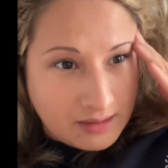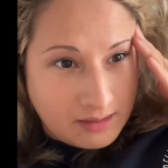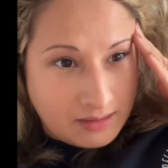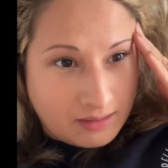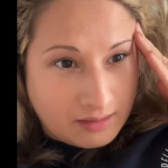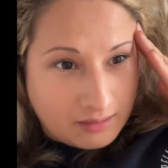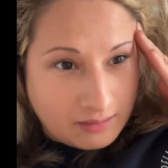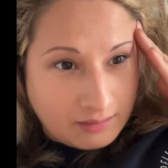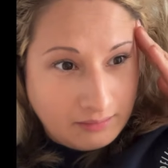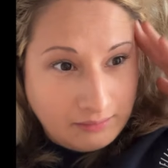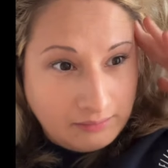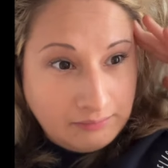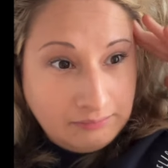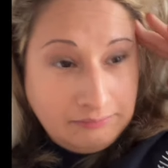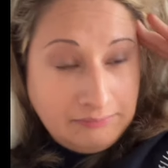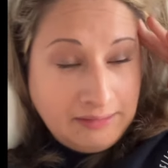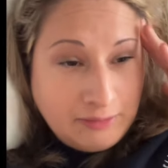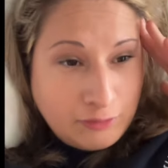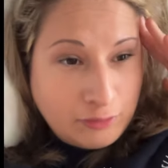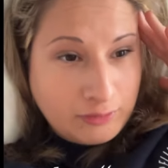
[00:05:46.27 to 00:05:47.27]
like
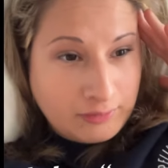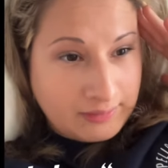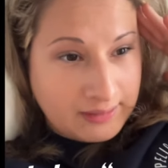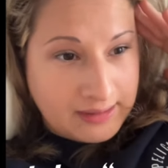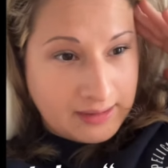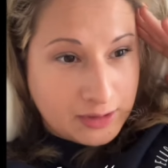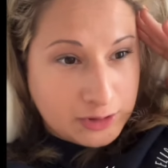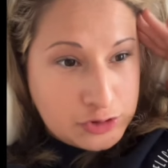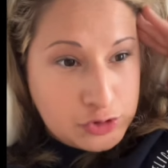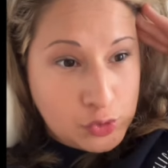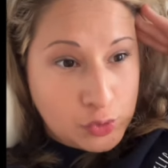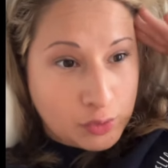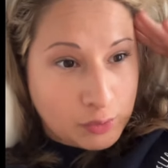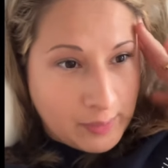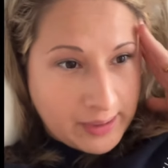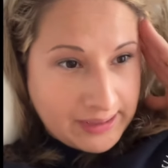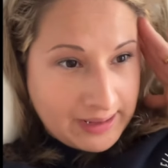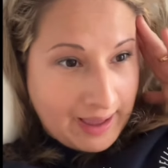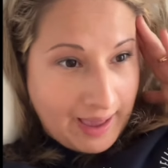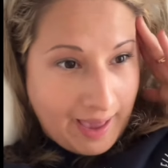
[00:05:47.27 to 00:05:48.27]
literally a
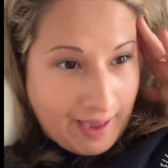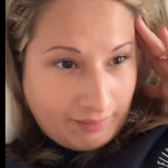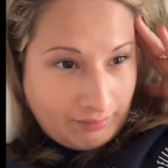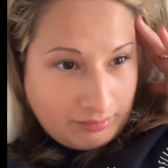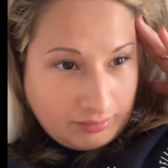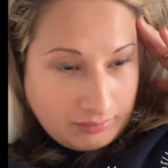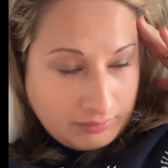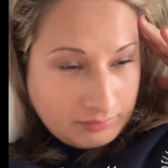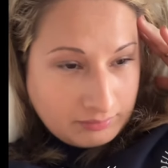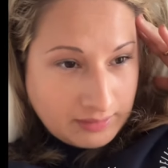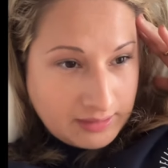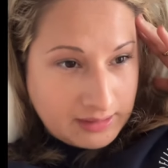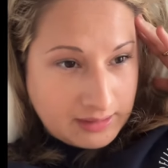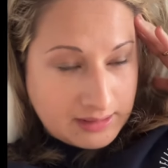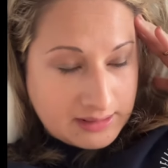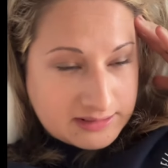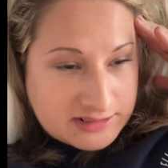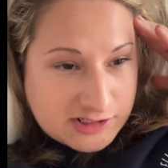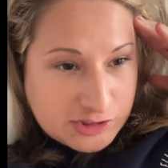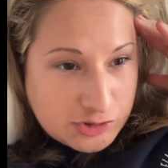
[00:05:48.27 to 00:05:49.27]
doorway to hell.
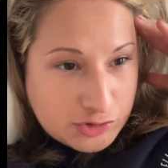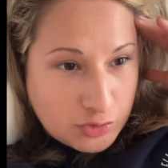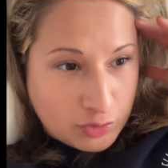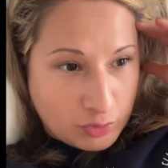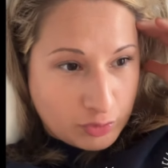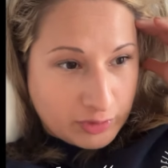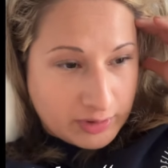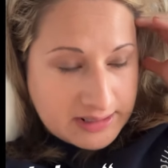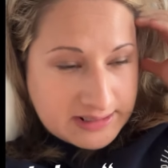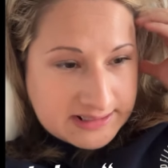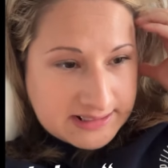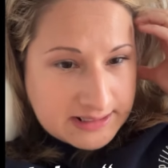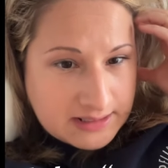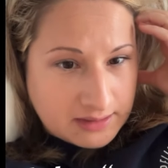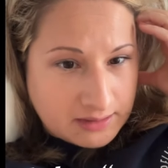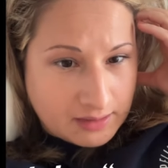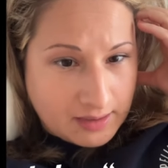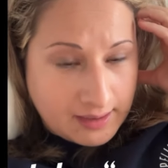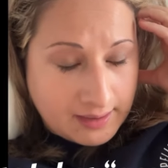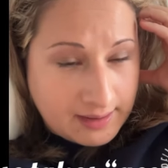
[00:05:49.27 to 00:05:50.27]
Like, it's so
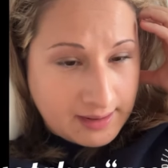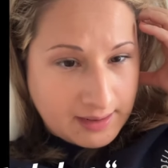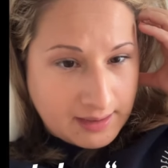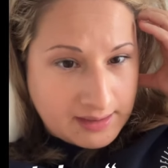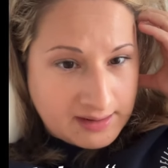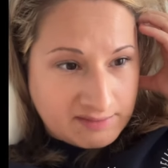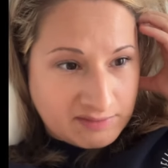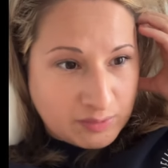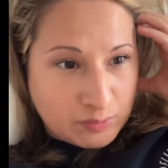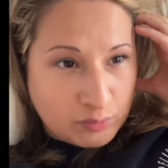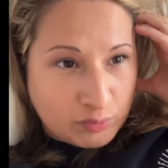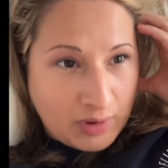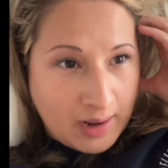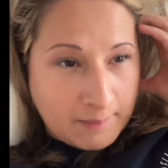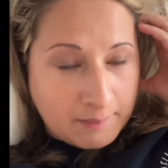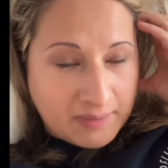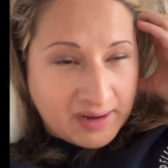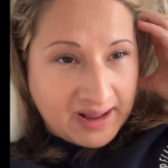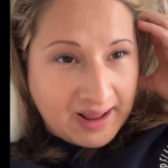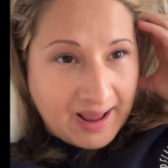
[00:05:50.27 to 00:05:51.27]
crazy. I can't
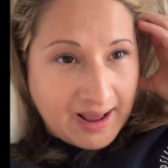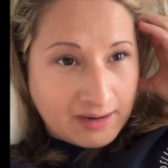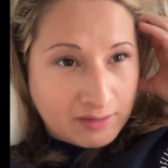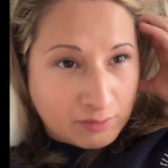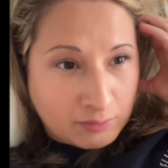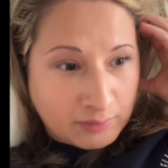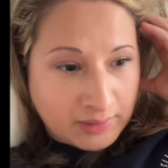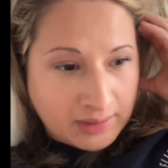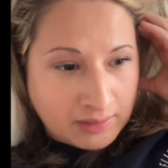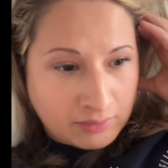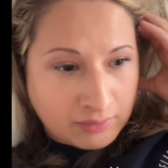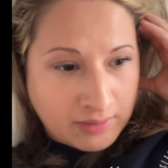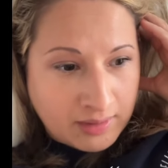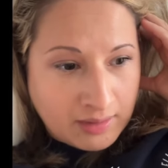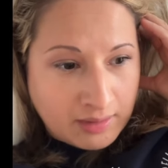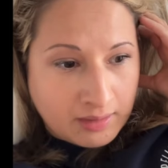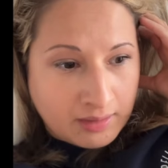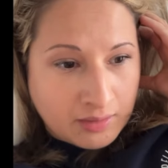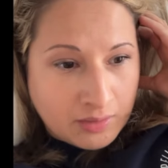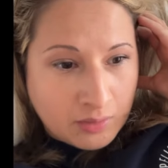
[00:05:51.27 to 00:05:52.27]
even wrap my head
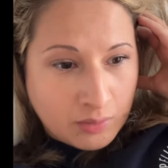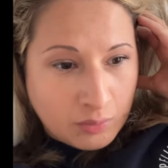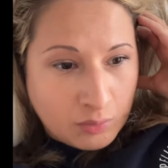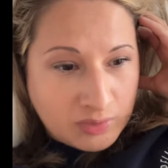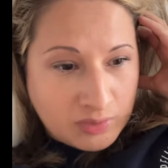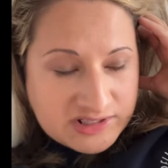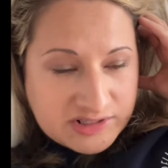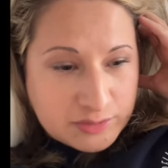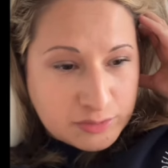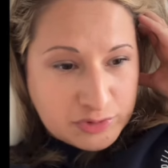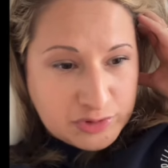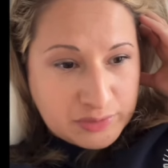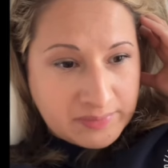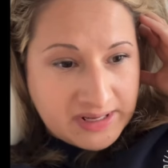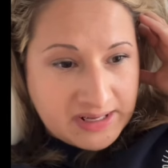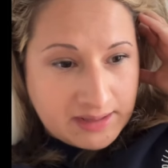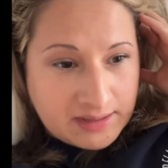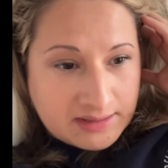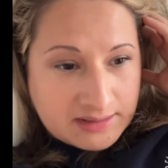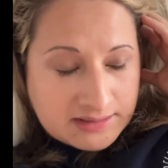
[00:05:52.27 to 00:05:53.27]
around what
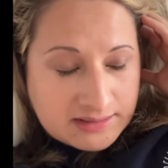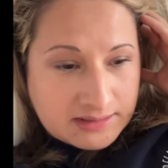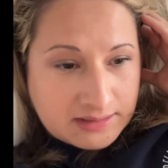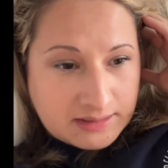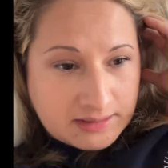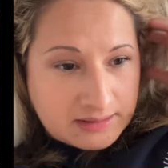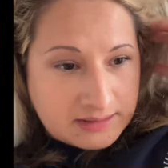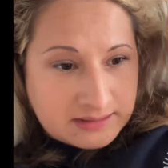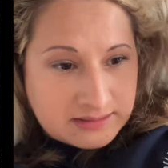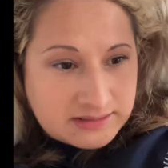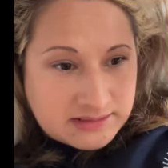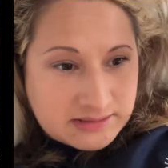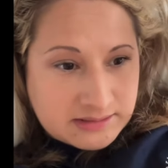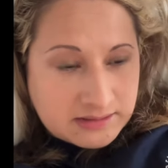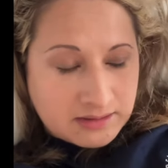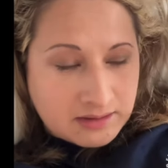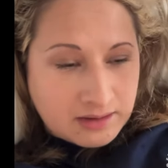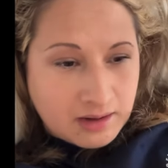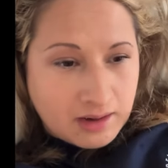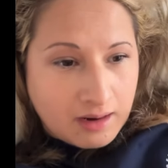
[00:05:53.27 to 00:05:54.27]
social media
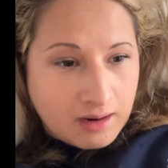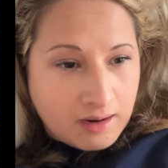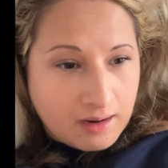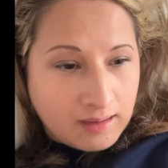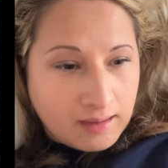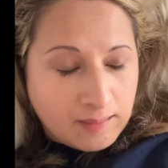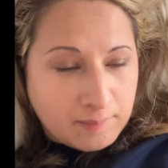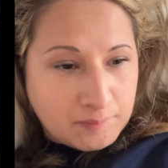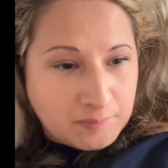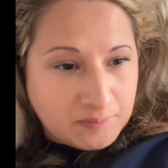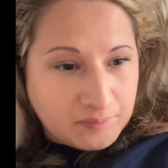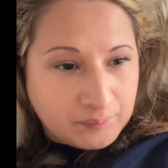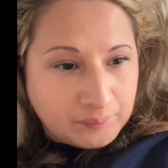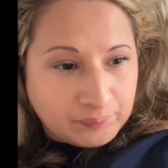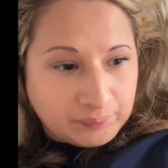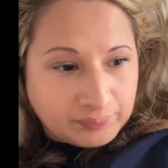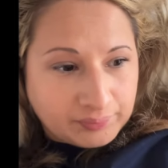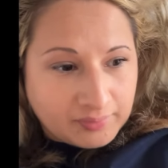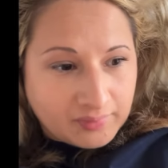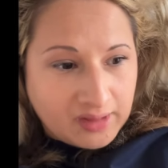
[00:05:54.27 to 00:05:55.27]
is.
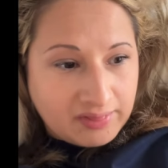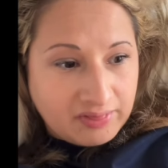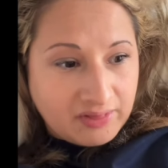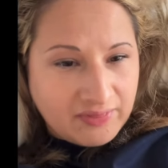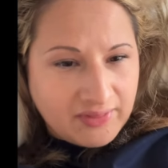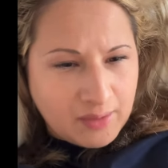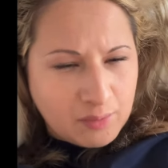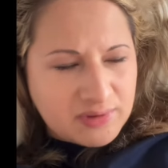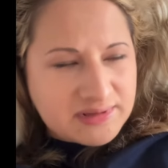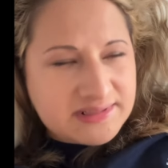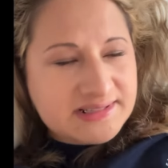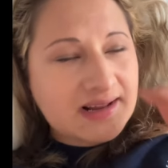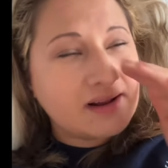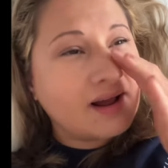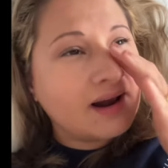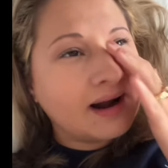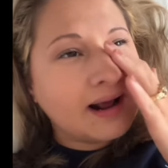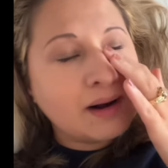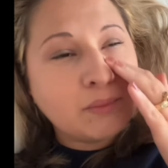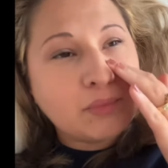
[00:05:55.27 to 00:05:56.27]
I thought that
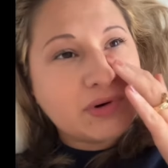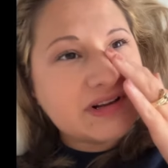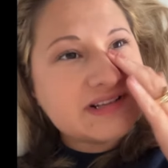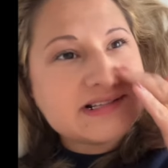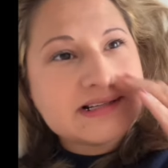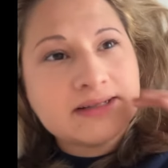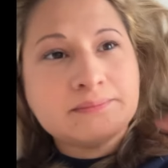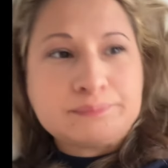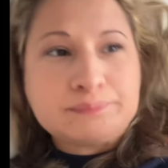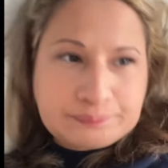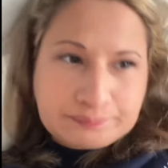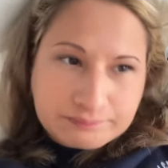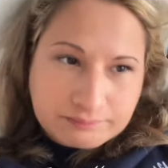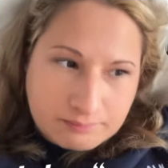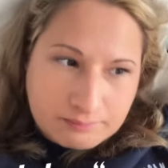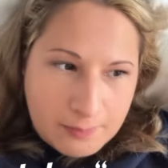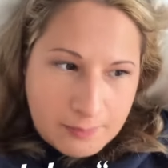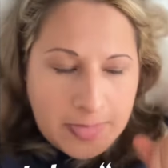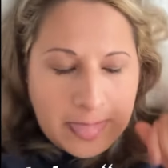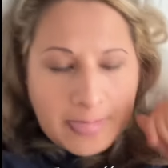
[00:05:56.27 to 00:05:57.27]
once I got out of prison,